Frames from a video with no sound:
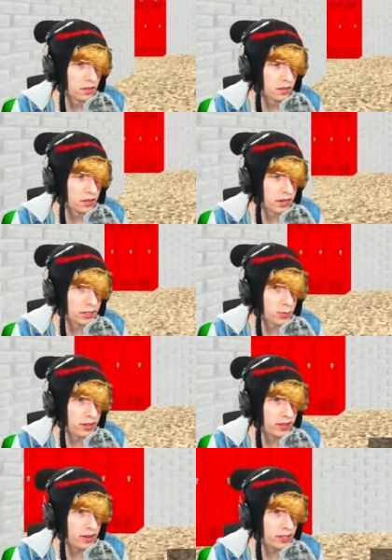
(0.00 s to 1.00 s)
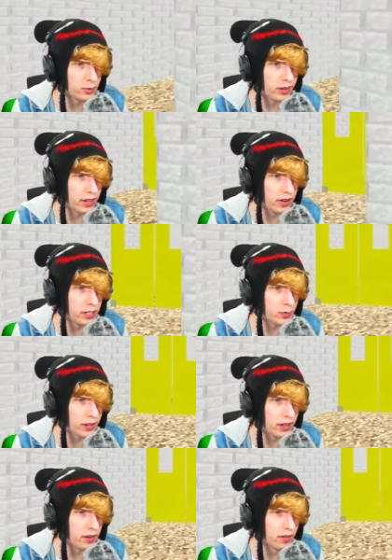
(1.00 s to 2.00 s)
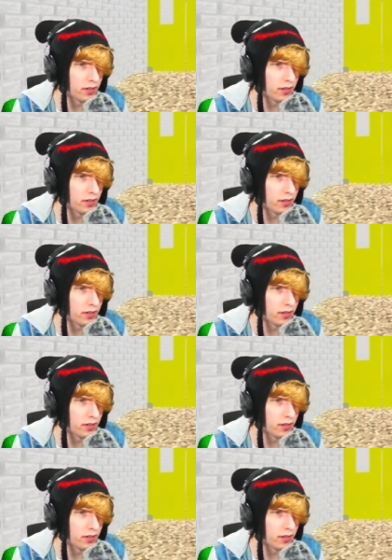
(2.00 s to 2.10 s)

Okay, he's right there. He's right there. He's right there.